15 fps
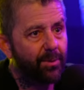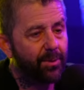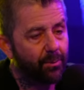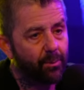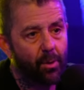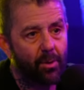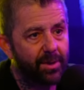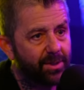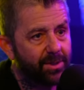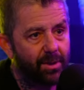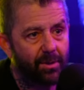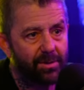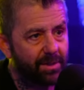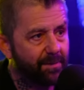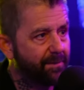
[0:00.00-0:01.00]
with the Rolling
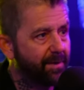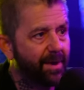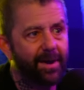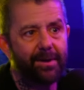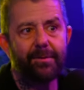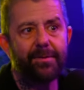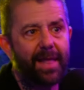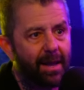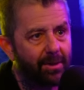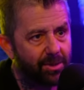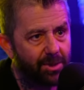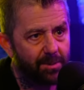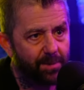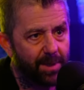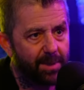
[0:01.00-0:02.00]
Stones in front of
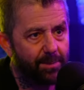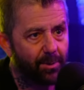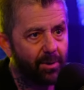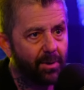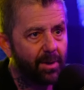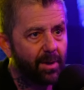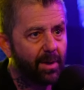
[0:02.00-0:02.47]
100,000 people.